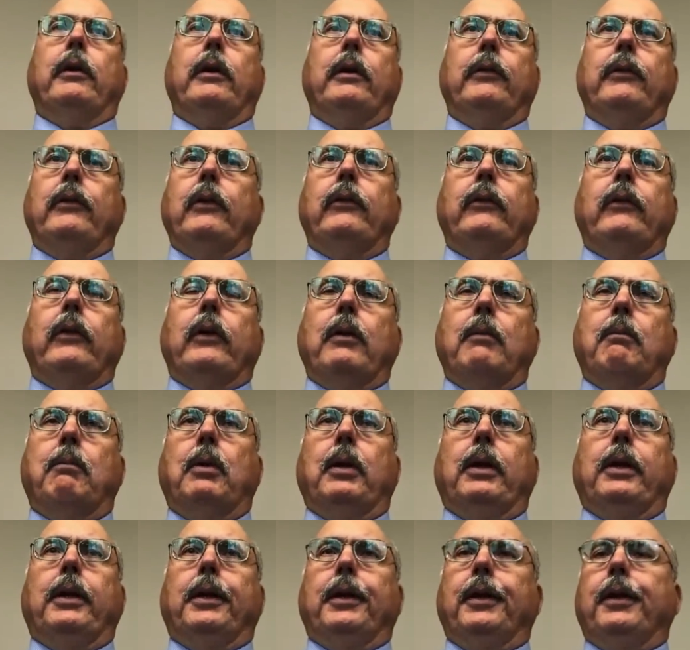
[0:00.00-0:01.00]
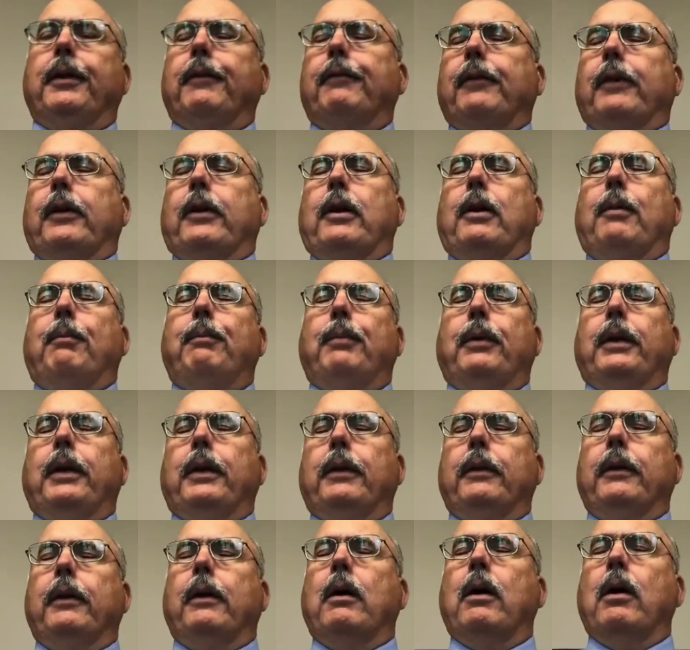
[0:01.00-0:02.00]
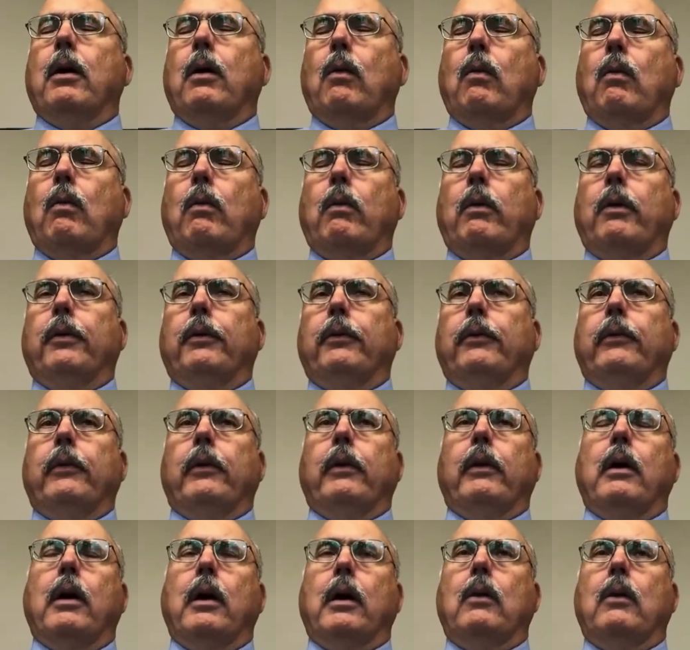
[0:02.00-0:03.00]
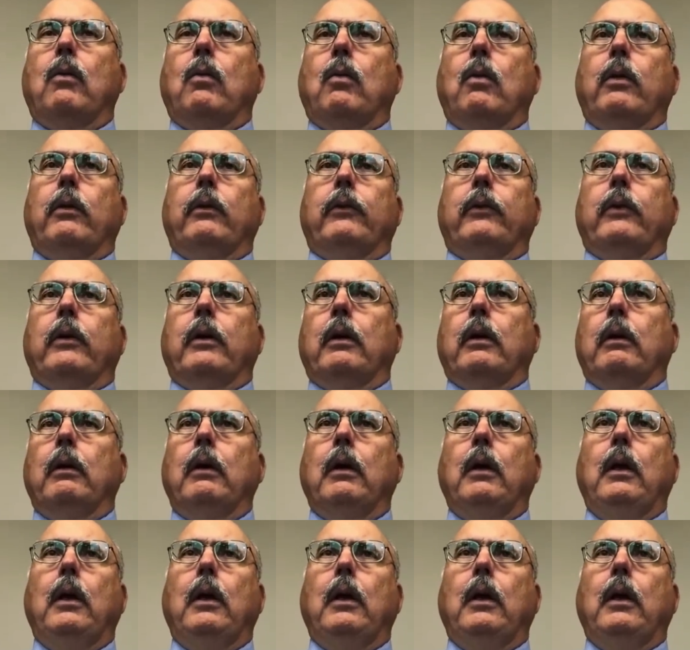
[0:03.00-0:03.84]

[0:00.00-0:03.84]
is just a completely different company than Encore is, and Encore is a.